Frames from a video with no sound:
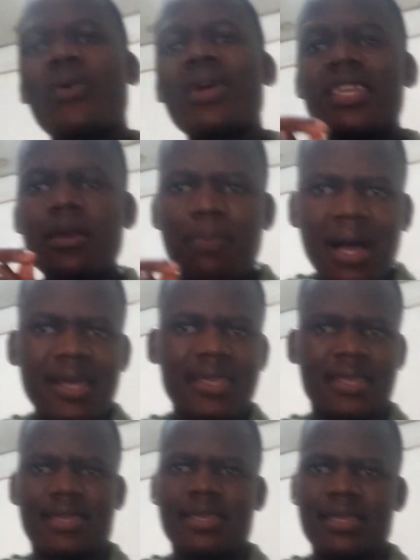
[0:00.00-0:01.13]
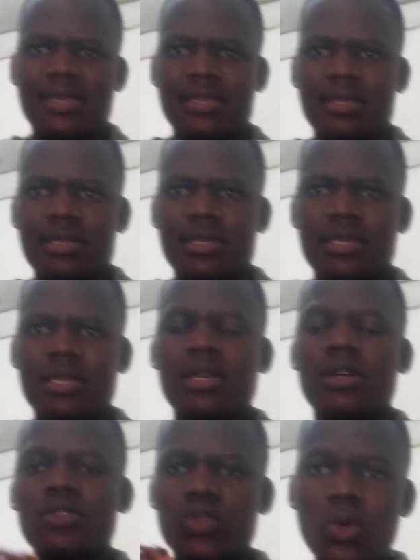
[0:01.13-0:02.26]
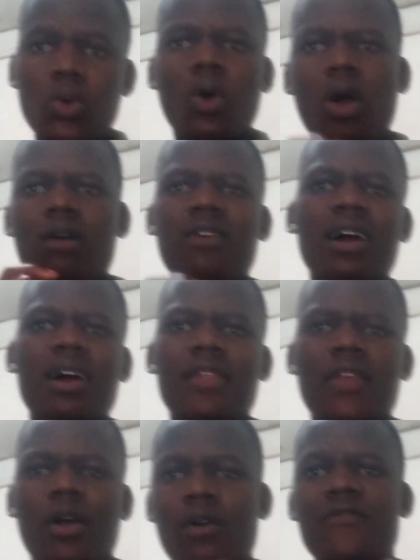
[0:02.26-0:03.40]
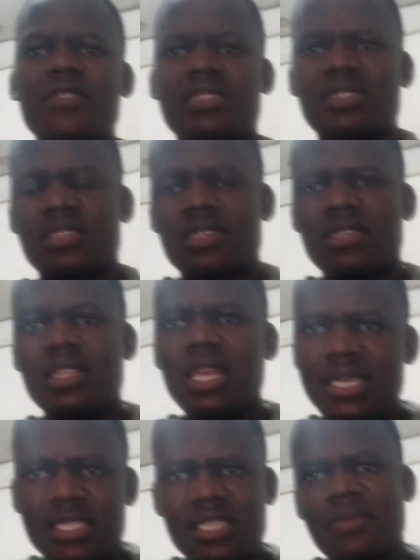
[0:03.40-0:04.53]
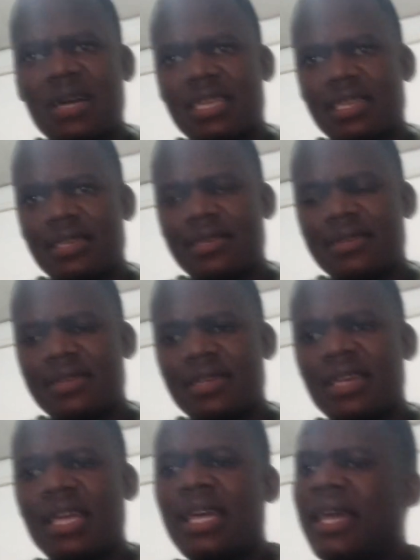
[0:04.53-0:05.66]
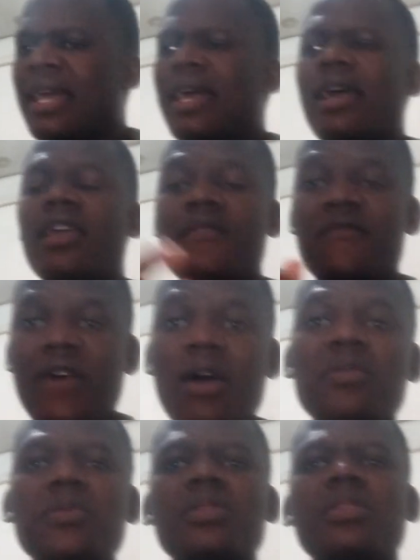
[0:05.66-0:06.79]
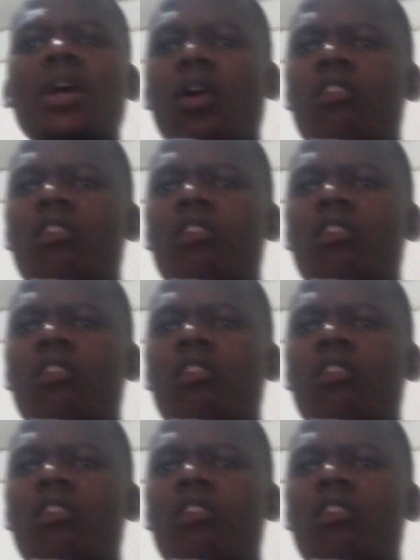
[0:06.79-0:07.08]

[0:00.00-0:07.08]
When Kibaki took over the office, the late Kibaki, he found the